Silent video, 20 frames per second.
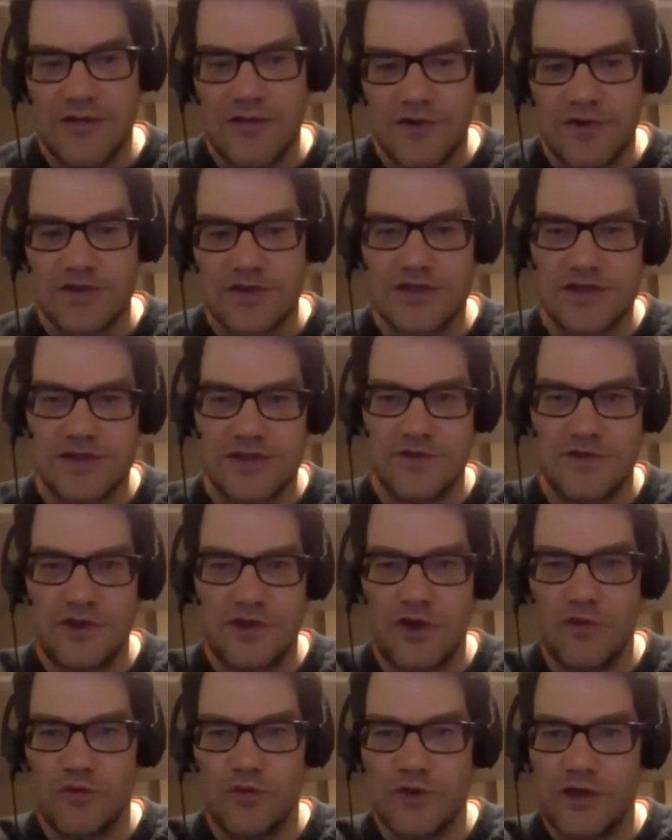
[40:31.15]
Versus if you
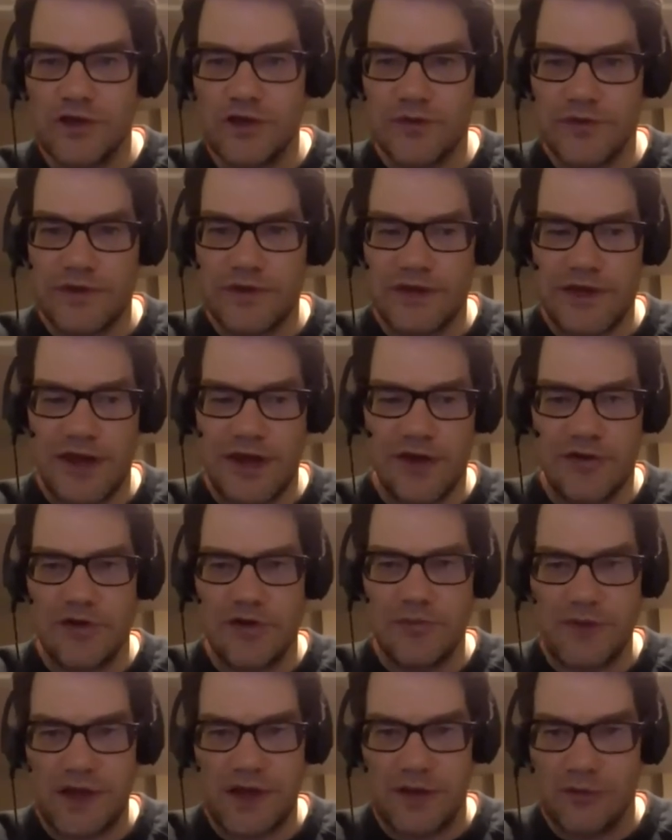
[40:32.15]
go really, really narrow
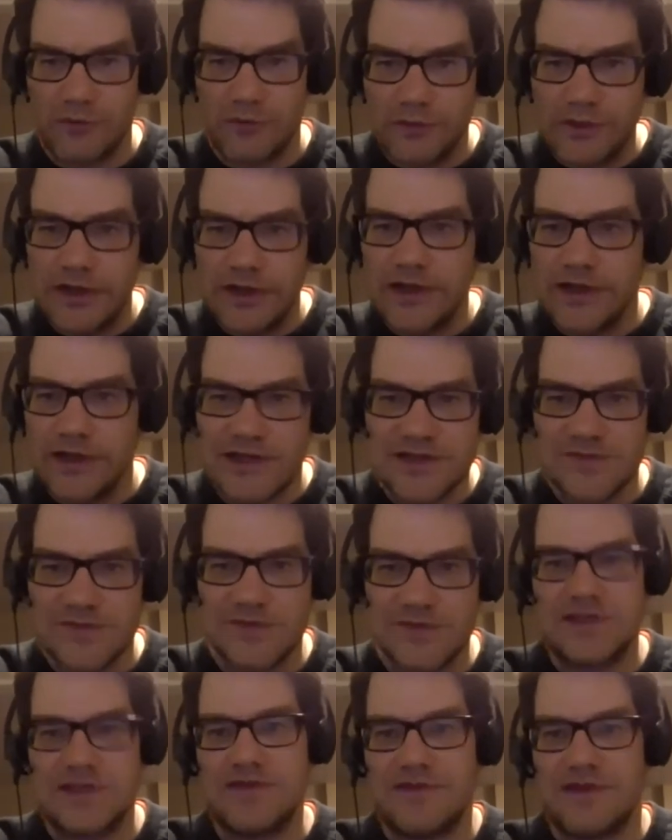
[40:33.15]
and pick a really
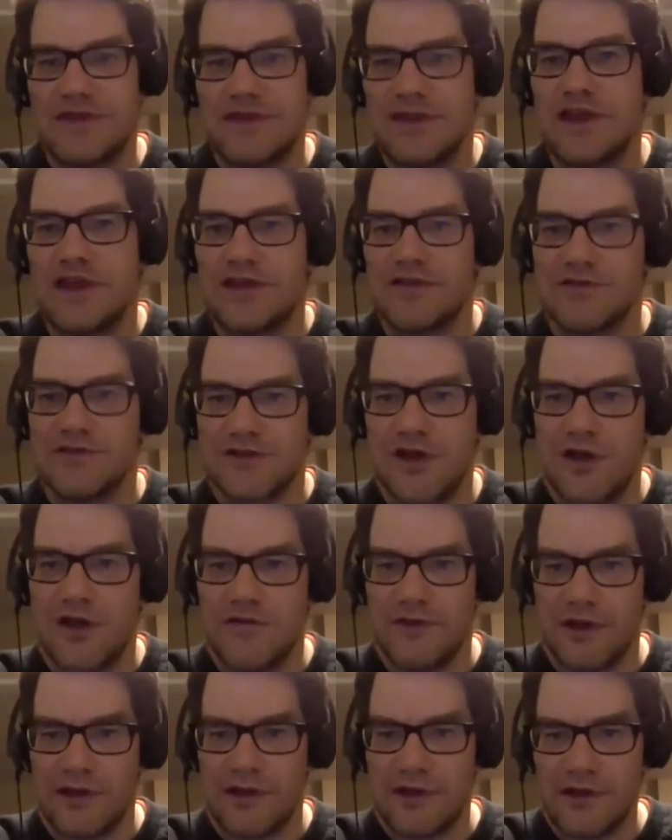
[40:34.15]
specific thing you're
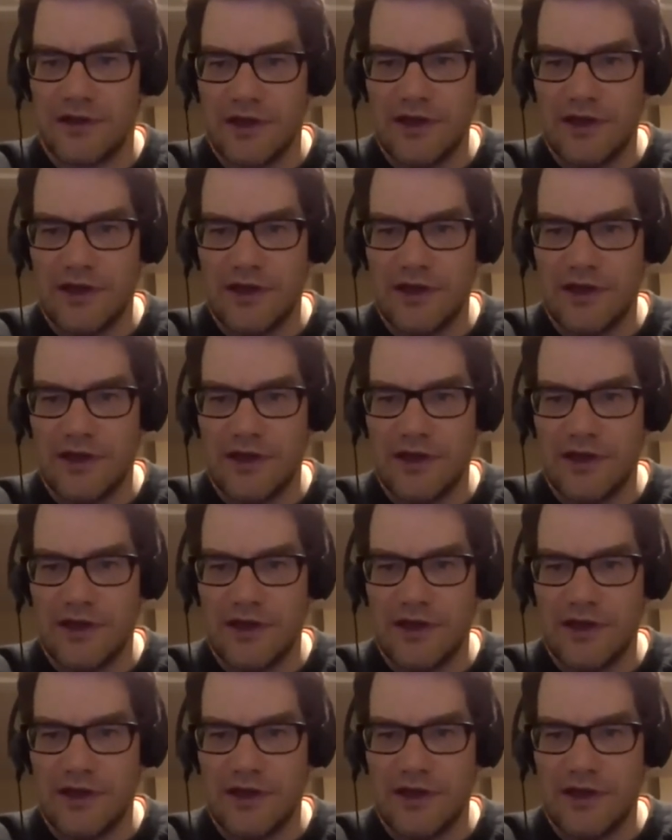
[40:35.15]
solving